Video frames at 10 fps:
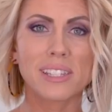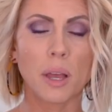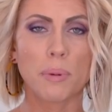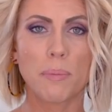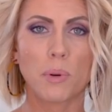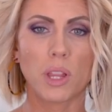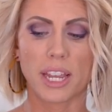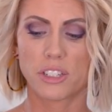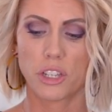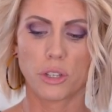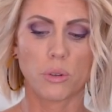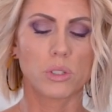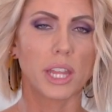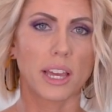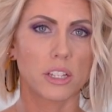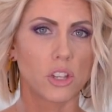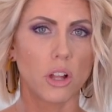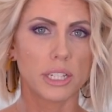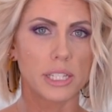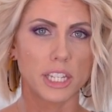some people like to use like a
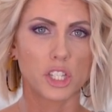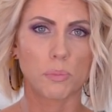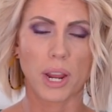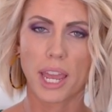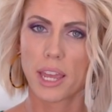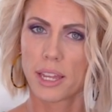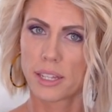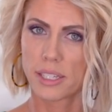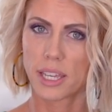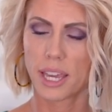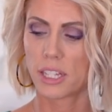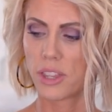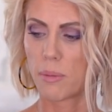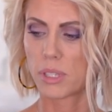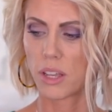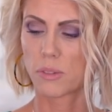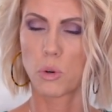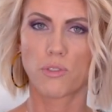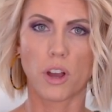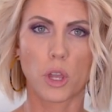salt and sea spray to get themselves
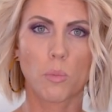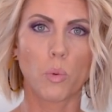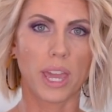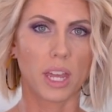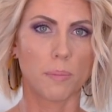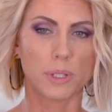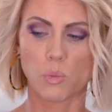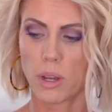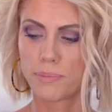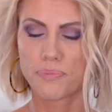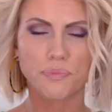more volume, wake it up as well.